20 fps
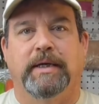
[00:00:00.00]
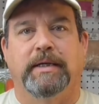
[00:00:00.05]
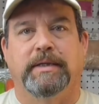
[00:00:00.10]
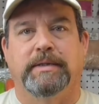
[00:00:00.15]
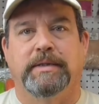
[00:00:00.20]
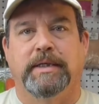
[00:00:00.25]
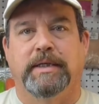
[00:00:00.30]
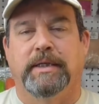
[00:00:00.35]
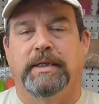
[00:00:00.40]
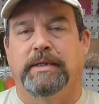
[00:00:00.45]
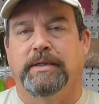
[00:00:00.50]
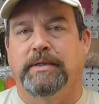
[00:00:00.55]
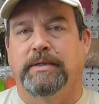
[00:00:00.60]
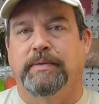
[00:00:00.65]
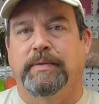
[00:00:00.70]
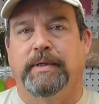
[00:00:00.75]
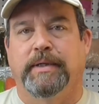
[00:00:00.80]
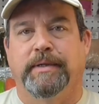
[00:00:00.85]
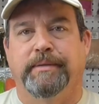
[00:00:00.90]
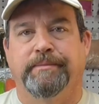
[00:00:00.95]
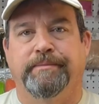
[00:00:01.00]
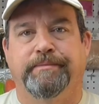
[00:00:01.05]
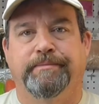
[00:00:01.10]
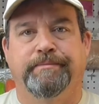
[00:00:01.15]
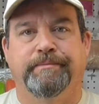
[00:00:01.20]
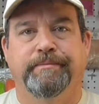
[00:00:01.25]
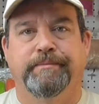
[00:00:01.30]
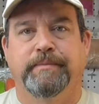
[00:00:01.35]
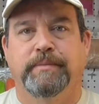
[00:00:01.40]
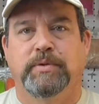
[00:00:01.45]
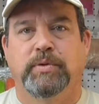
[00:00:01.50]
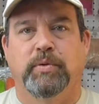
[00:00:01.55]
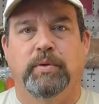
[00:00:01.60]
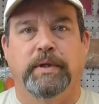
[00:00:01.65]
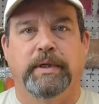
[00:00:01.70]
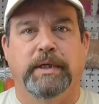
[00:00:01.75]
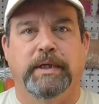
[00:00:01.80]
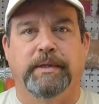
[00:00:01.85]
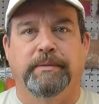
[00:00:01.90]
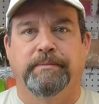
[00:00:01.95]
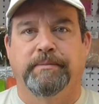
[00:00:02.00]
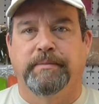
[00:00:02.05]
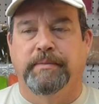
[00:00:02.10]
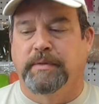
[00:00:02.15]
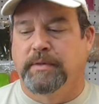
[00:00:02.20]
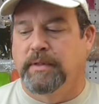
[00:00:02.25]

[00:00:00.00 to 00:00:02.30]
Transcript: a 10 to a 20